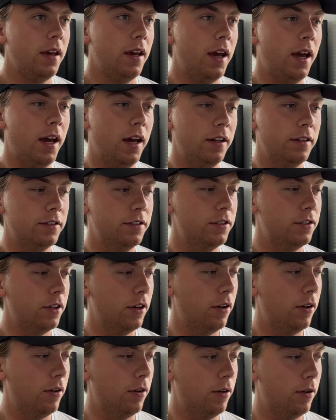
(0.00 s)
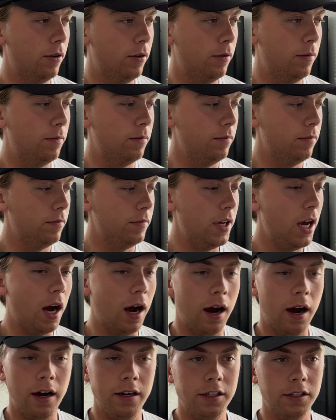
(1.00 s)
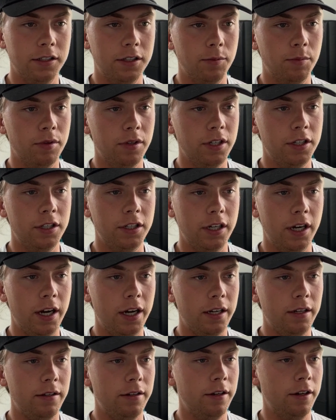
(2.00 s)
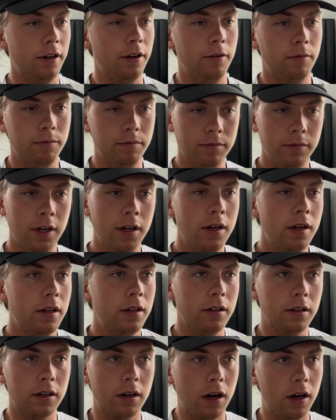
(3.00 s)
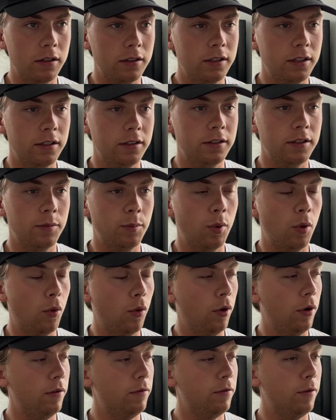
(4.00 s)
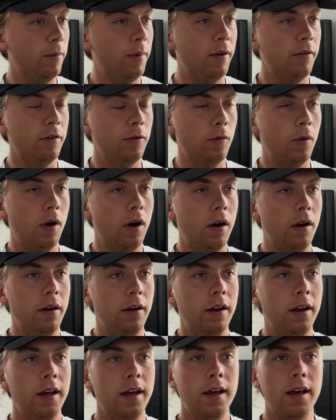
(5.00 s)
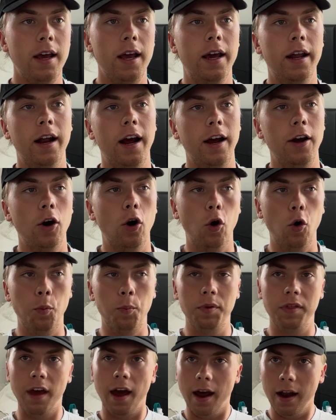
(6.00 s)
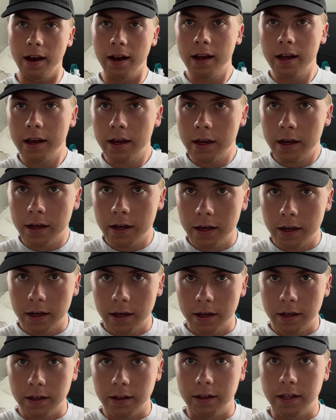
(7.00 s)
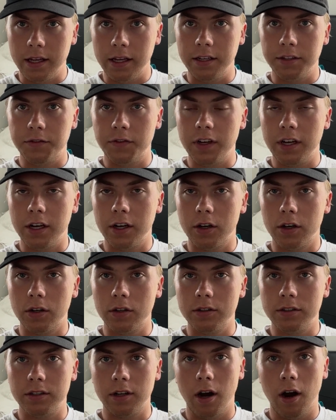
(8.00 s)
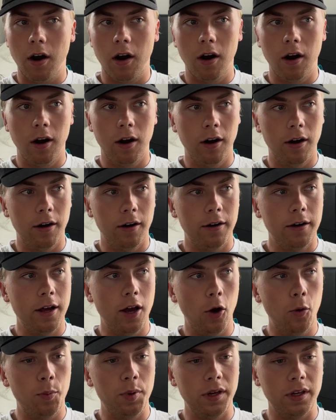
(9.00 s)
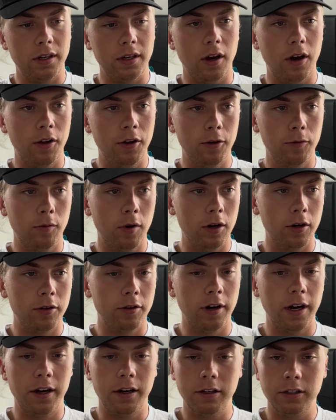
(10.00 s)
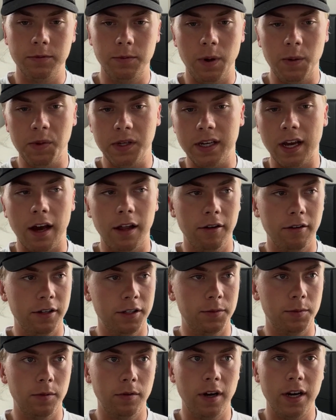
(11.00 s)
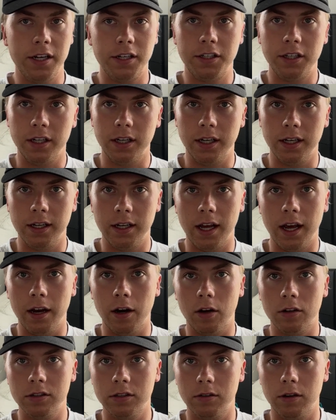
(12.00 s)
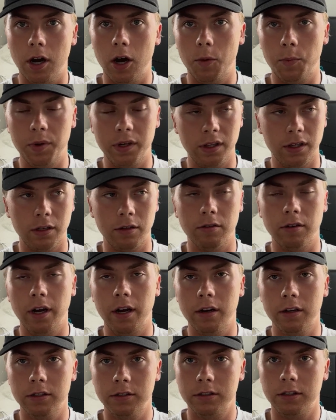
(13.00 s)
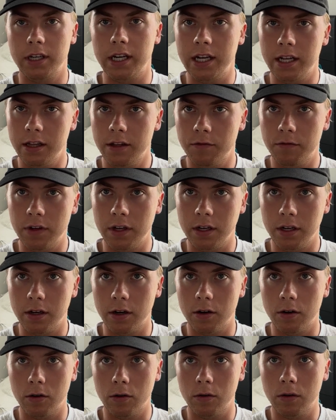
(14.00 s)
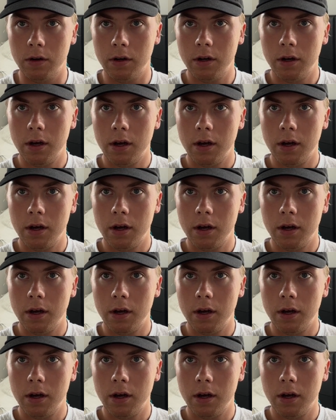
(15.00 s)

and so, yeah, I just appreciate, you know, the constant support from everyone. And I hope that these videos are helping other rug creators maybe gather inspiration and also helping the creators in the video